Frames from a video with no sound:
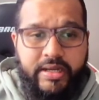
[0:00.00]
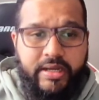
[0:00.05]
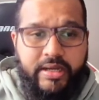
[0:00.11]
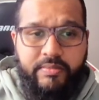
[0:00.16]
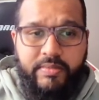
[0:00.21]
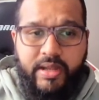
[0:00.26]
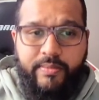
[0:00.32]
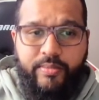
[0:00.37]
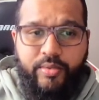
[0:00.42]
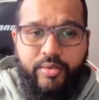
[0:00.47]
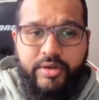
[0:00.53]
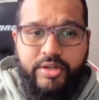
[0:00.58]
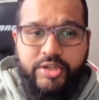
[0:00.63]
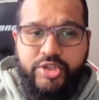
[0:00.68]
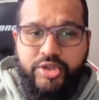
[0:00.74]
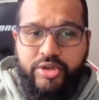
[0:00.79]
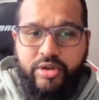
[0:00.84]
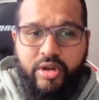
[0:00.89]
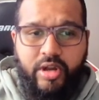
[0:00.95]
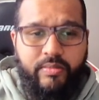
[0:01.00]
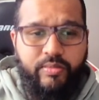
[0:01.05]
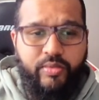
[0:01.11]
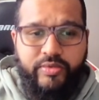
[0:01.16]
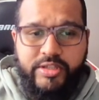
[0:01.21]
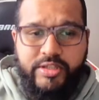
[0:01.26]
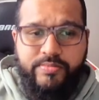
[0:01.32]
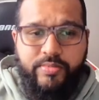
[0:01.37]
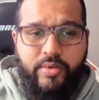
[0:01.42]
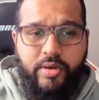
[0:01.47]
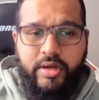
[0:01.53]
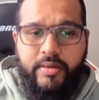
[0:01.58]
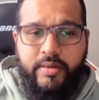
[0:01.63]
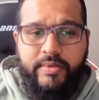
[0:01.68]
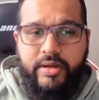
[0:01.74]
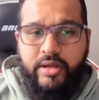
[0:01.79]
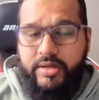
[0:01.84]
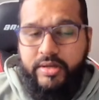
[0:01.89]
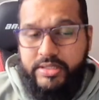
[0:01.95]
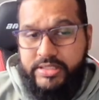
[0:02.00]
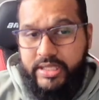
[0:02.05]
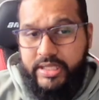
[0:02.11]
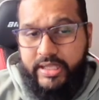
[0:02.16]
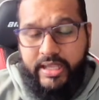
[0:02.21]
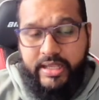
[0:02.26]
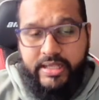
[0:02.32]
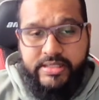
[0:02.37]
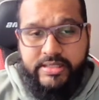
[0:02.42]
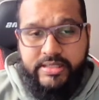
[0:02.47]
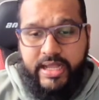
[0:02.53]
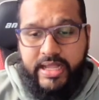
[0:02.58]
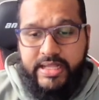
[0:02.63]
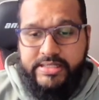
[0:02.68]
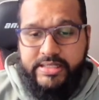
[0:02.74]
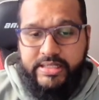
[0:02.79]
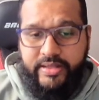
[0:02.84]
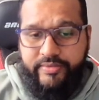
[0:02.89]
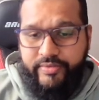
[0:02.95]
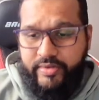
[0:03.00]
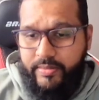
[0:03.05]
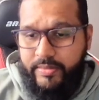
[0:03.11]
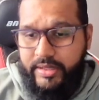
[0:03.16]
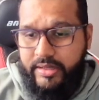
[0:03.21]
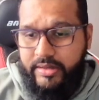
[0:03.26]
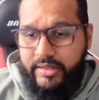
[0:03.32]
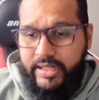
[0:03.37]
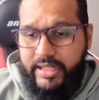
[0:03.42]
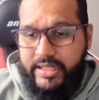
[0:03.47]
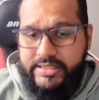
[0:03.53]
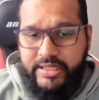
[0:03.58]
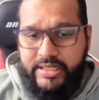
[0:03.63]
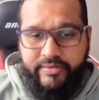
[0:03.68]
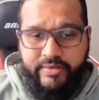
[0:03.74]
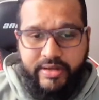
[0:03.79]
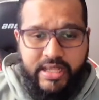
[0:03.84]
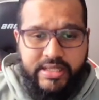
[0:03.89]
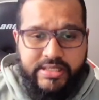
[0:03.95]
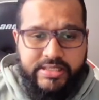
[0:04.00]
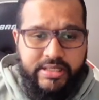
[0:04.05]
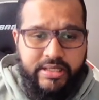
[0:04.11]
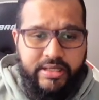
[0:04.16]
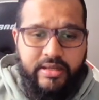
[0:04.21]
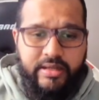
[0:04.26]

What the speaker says: My opponent should not move this pawn up now because their king is castled. They've committed to that side of castling.